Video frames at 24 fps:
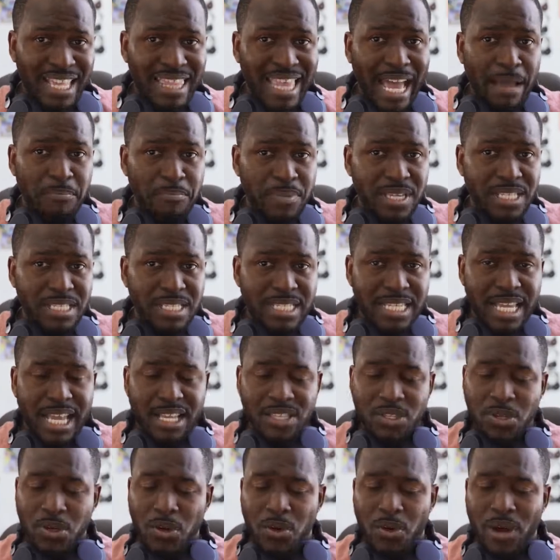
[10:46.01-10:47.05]
That being
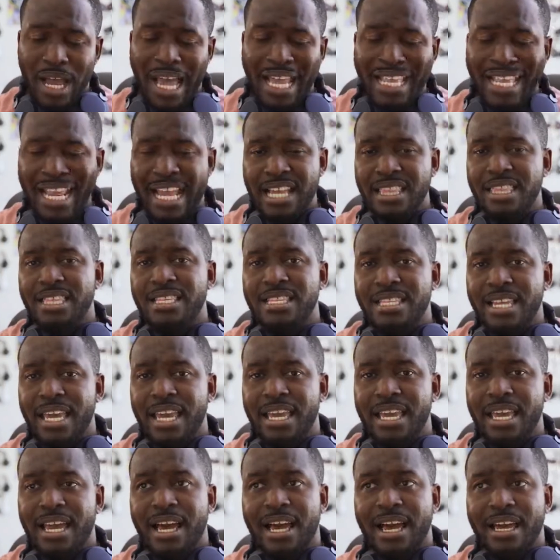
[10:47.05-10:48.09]
said though, at the end of the
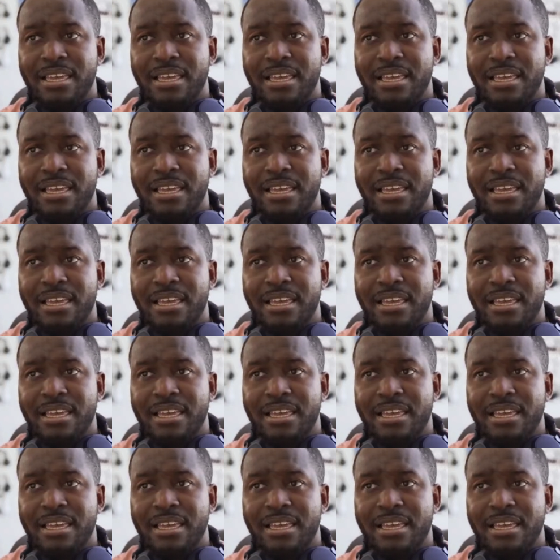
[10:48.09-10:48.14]
day,